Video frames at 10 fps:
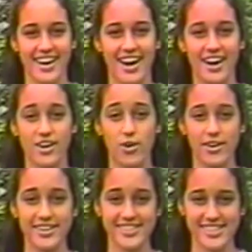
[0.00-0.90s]

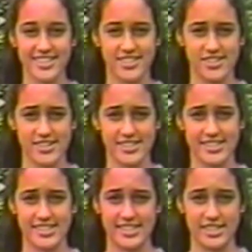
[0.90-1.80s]
According to the students
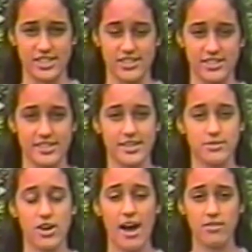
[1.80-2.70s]
and teachers, the
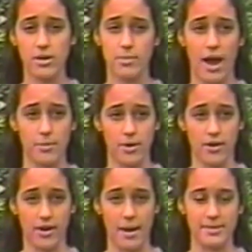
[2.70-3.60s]
Travel Abroad
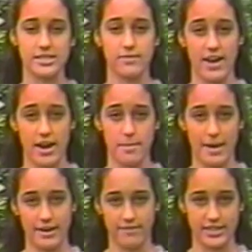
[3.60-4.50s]
program is very
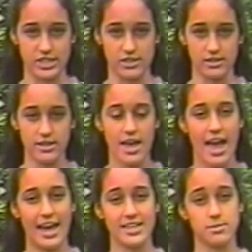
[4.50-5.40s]
beneficial.
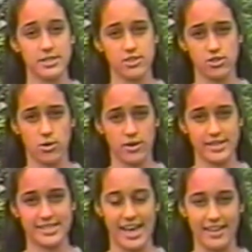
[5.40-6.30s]
And as Mr. Torrey
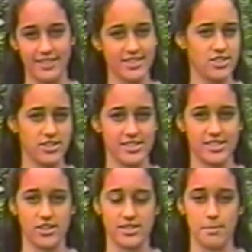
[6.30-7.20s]
said, the
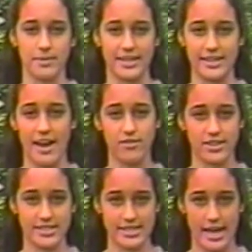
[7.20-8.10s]
students are simply never
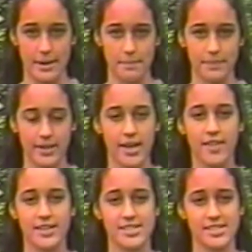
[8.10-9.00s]
the same.
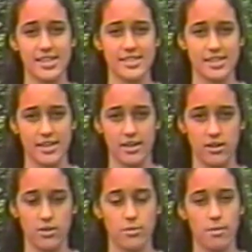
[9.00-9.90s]
This is Lisa
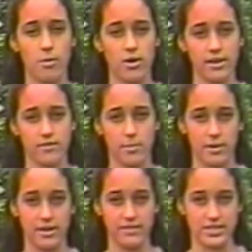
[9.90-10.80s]
Hill reporting for
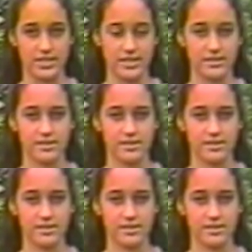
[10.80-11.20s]
Punavision.